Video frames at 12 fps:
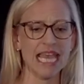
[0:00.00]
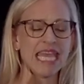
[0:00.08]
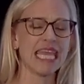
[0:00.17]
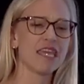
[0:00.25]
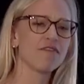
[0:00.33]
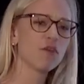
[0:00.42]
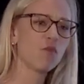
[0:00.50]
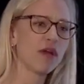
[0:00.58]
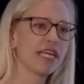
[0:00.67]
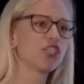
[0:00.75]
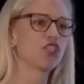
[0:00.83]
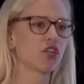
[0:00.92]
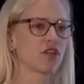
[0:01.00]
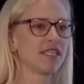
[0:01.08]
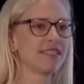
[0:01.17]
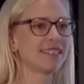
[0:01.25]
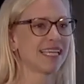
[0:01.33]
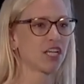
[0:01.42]
Even when
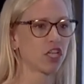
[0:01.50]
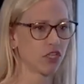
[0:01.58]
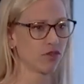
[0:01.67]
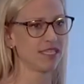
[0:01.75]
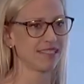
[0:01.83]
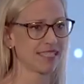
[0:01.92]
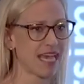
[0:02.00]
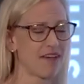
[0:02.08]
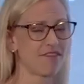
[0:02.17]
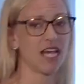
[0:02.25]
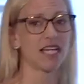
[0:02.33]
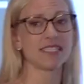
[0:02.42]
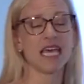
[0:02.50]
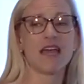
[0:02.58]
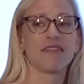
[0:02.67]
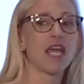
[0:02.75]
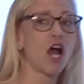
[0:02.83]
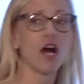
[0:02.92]
journalists include these caveats,
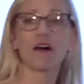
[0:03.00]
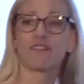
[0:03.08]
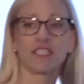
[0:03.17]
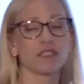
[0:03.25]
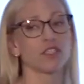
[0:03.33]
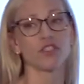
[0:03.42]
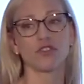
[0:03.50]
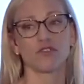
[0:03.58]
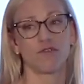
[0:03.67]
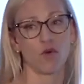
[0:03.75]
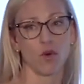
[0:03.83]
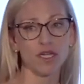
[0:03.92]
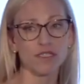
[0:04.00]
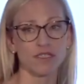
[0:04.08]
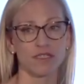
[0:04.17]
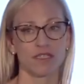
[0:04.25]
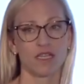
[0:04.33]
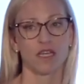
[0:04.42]
they often lose force
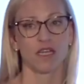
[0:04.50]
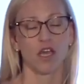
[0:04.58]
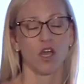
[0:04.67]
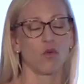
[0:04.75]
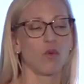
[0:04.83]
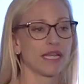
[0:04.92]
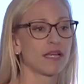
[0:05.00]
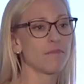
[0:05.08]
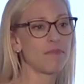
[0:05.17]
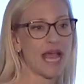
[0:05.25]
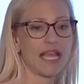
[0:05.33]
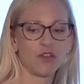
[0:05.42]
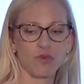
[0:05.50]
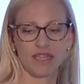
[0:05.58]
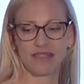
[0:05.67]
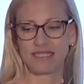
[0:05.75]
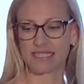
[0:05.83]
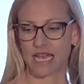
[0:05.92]
when combined with
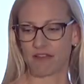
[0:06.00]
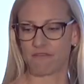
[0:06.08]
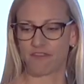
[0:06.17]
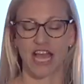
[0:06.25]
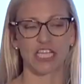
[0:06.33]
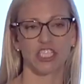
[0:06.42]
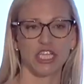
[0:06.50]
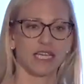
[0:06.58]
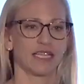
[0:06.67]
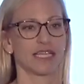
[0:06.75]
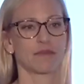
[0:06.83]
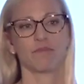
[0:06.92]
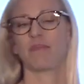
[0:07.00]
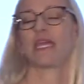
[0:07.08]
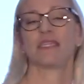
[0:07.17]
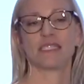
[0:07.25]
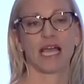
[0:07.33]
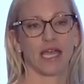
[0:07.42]
these kind of flashy clickbait
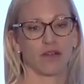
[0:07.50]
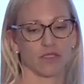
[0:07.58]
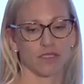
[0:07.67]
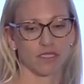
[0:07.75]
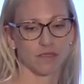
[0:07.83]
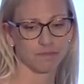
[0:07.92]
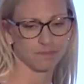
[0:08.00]
titles.